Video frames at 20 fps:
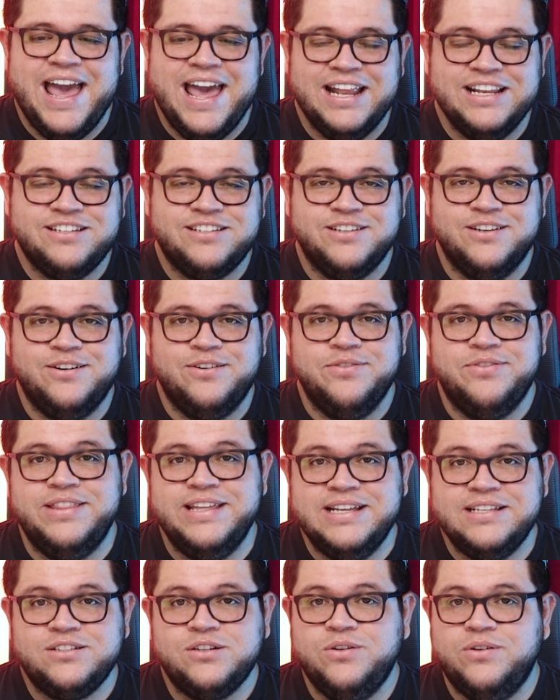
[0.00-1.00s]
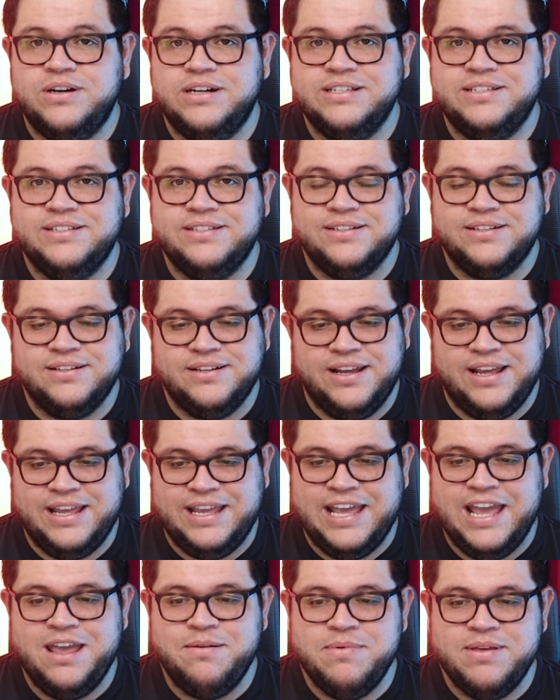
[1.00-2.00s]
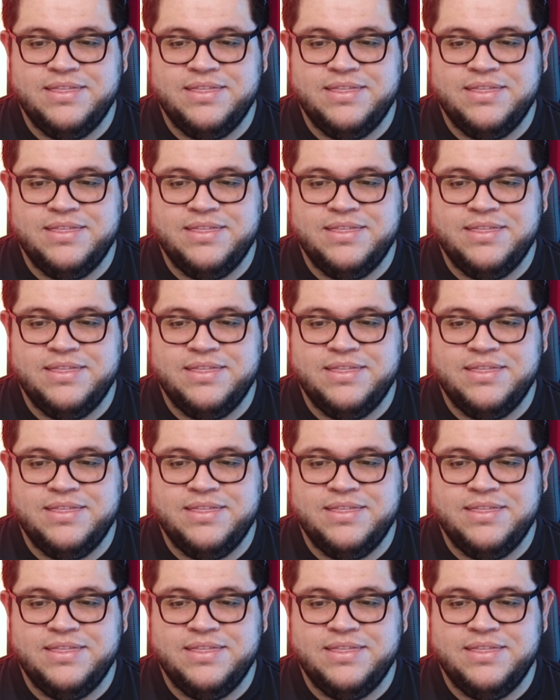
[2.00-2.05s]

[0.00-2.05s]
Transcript: And so this course gave